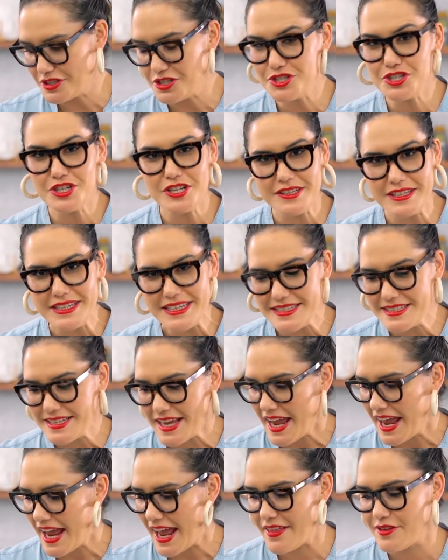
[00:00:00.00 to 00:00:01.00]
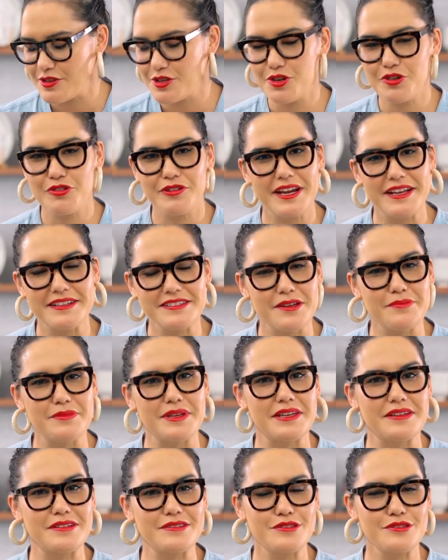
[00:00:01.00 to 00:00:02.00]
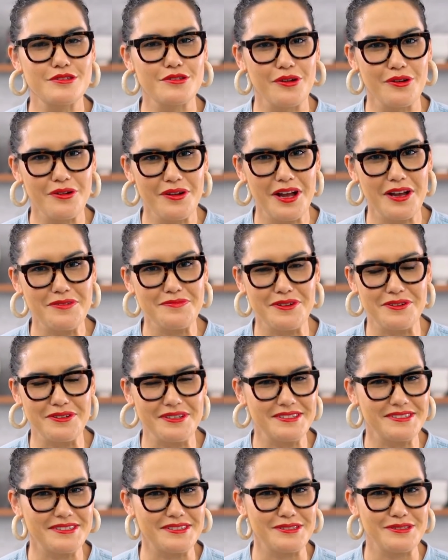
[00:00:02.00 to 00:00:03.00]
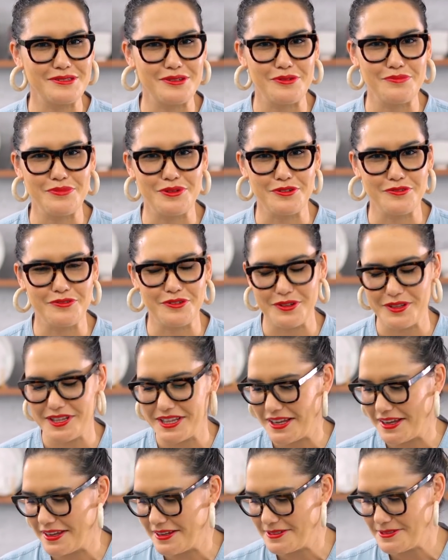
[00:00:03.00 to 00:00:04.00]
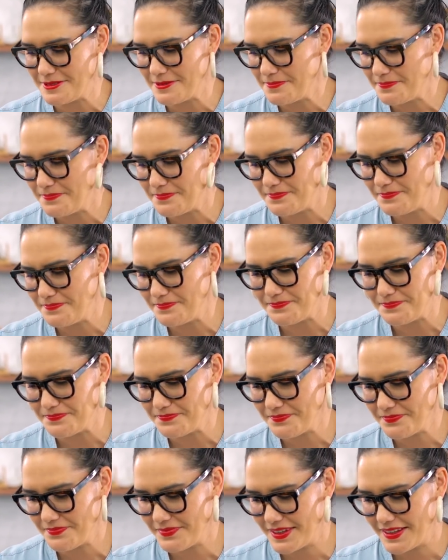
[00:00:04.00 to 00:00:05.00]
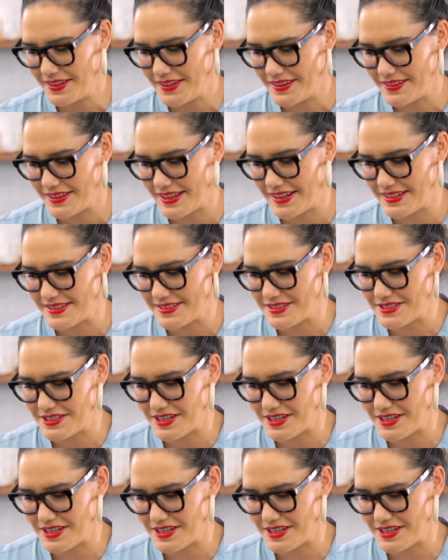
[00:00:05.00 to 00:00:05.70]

and chilies, and then you create something so harmonious and so beautiful at the end. That is